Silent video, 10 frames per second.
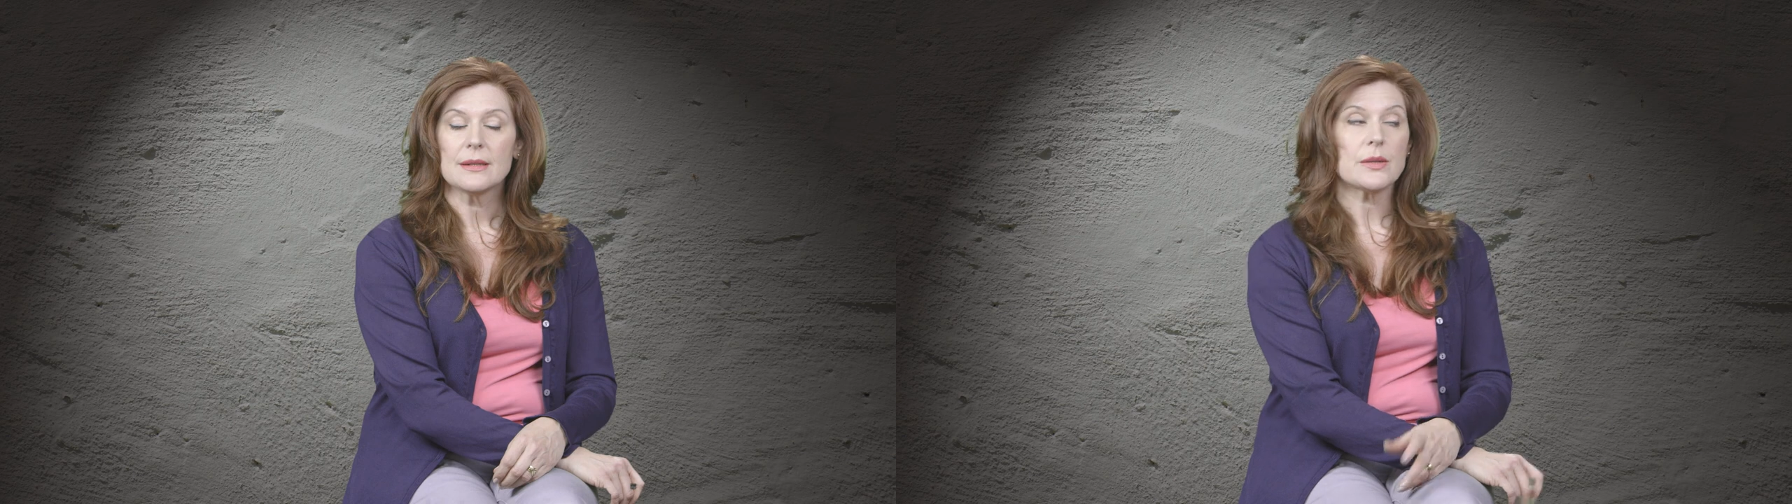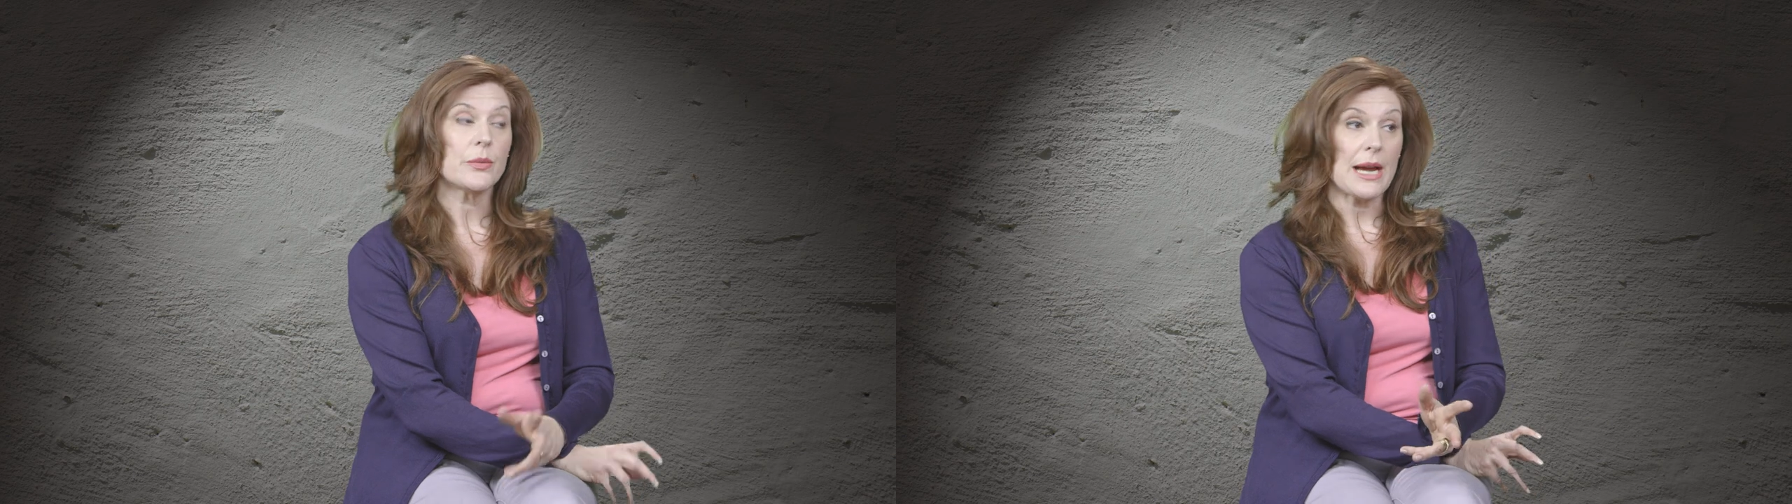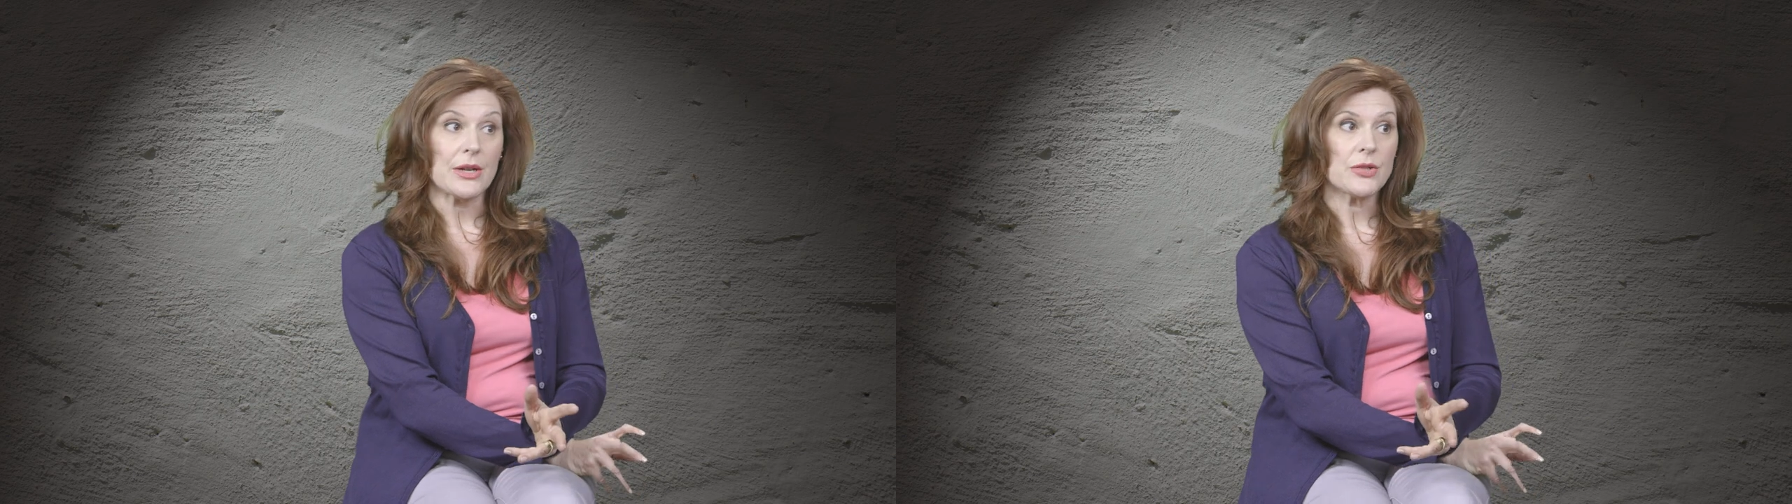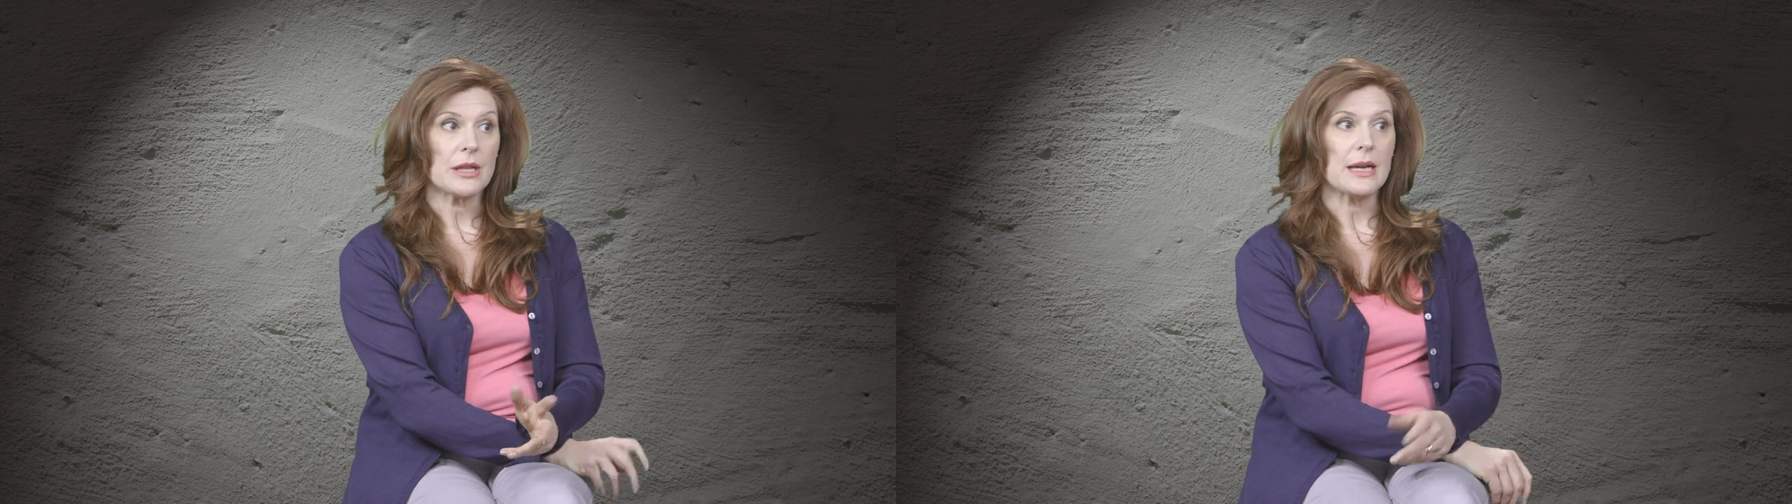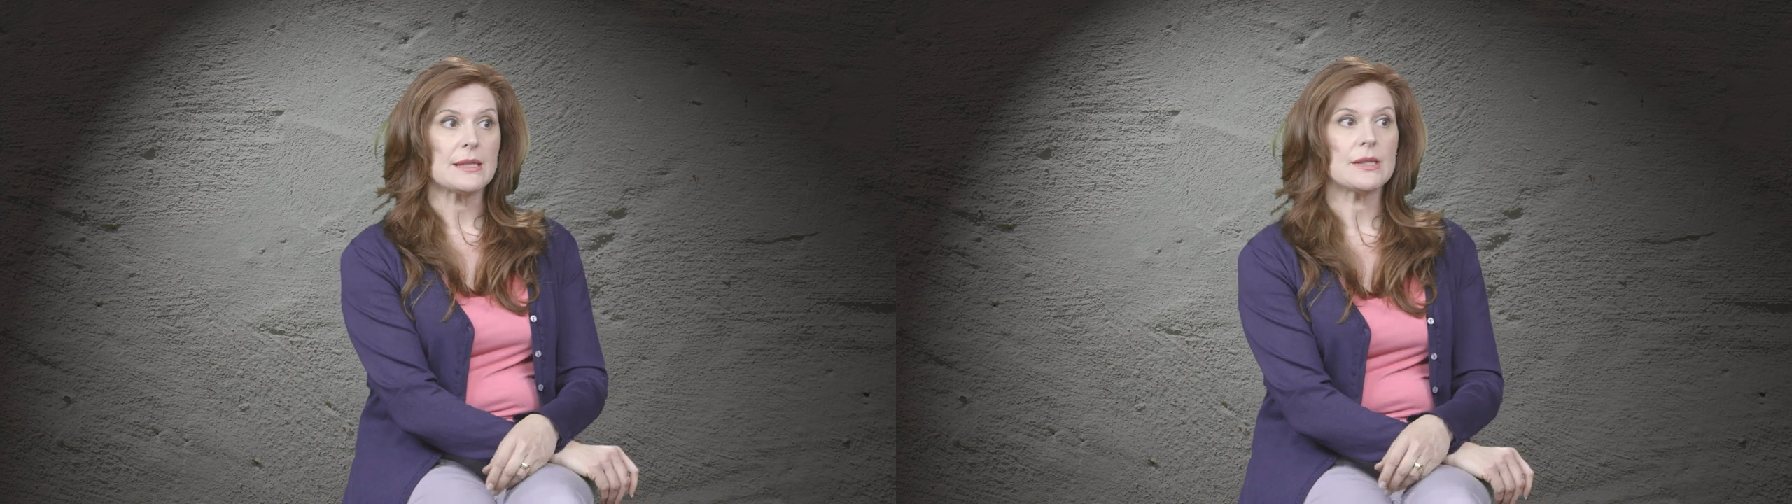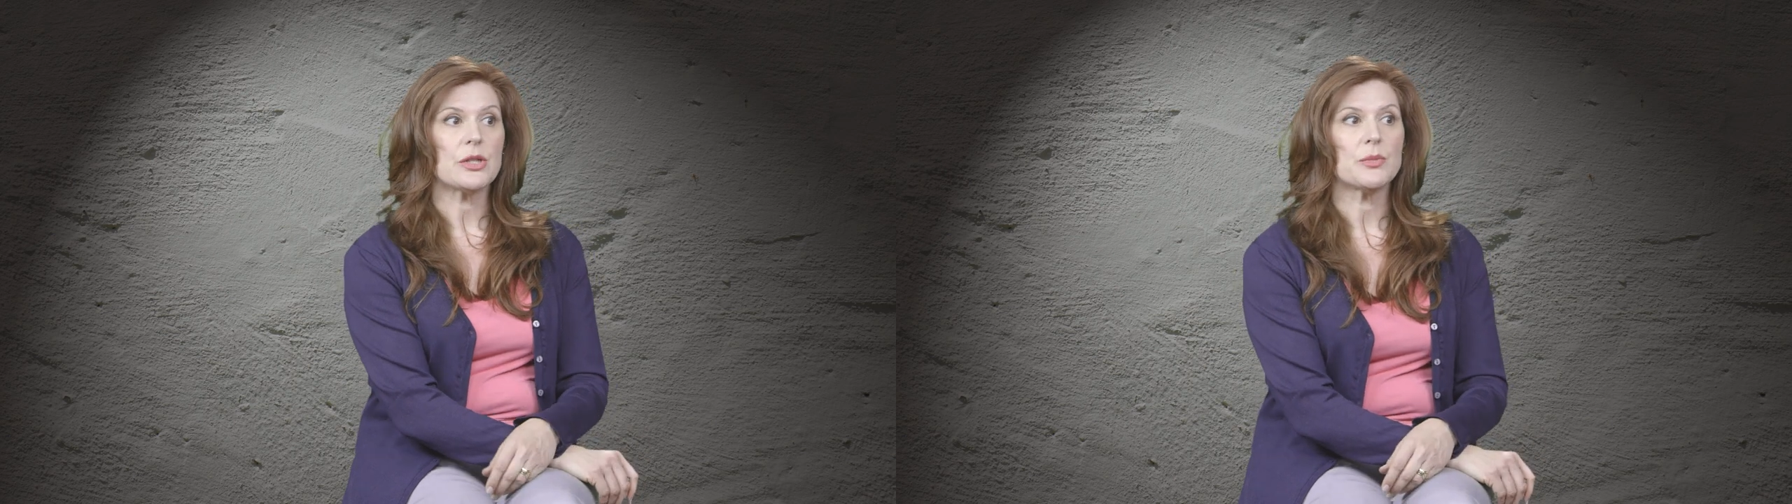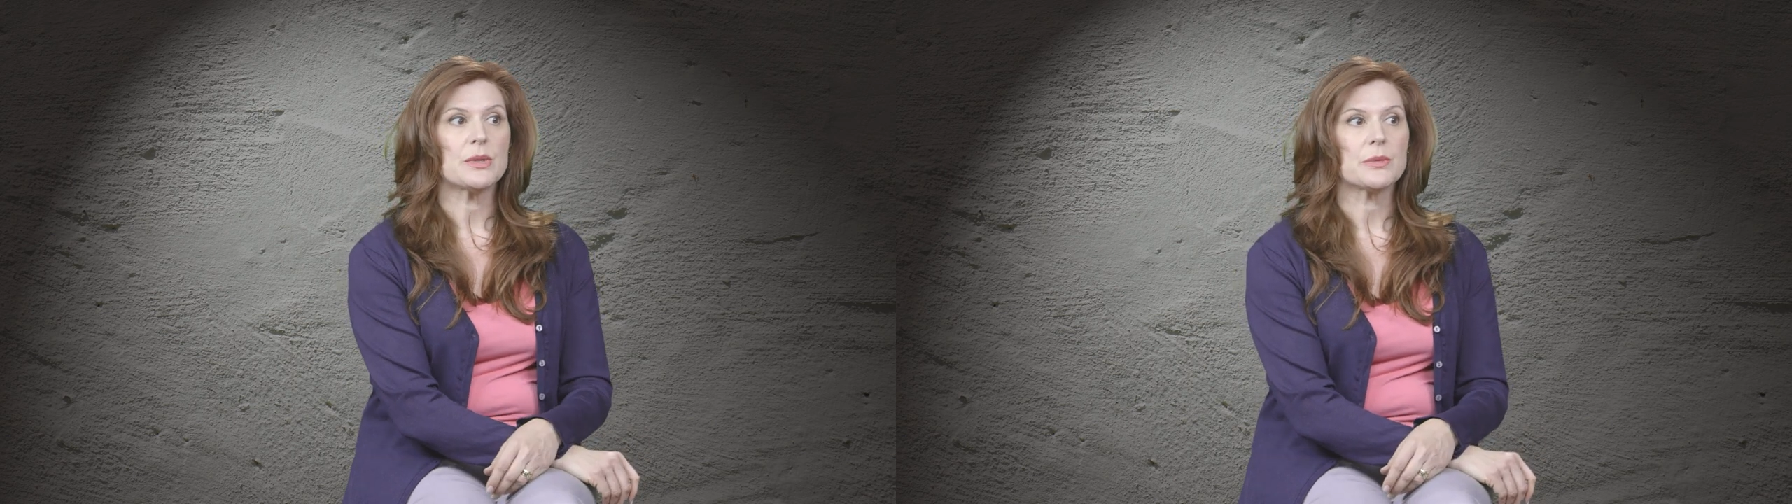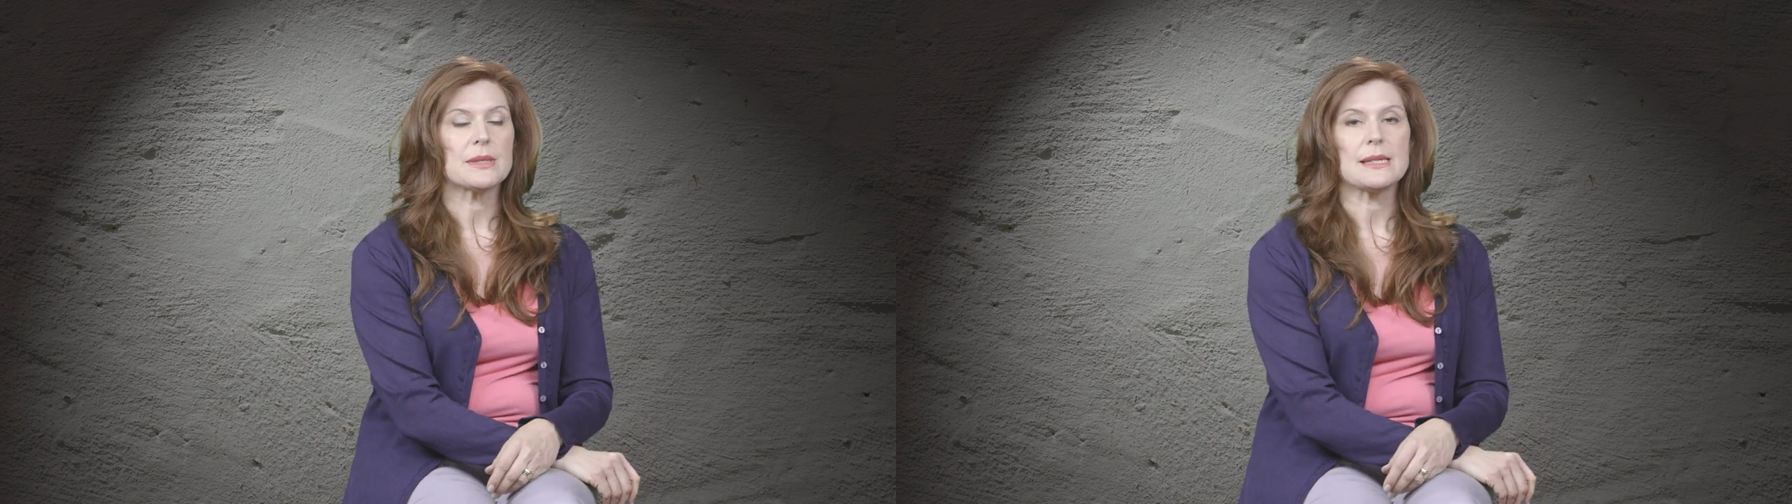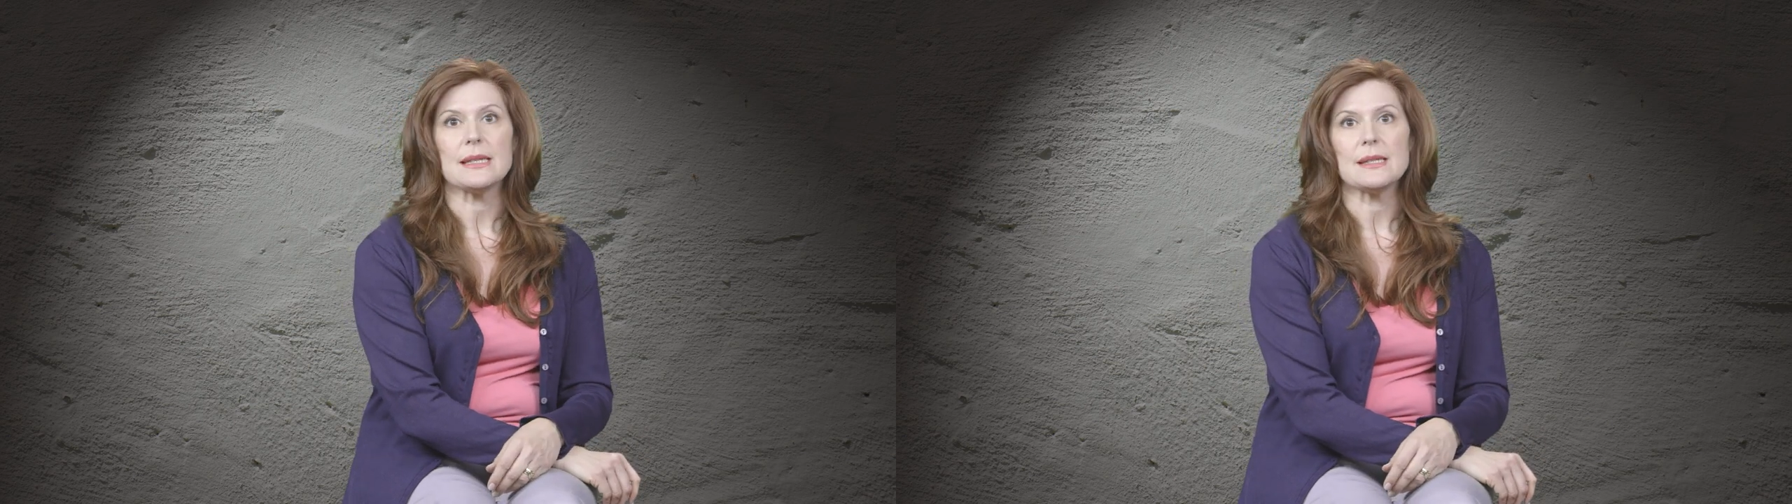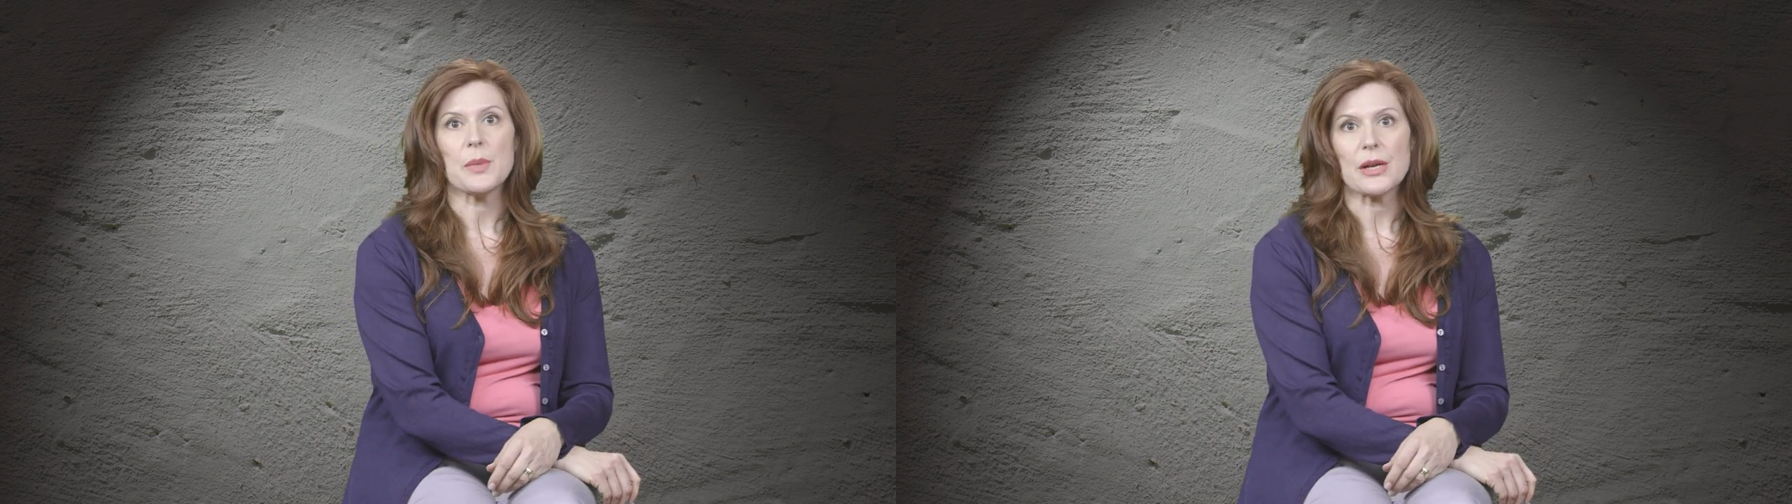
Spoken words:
So naturally, I assumed it was the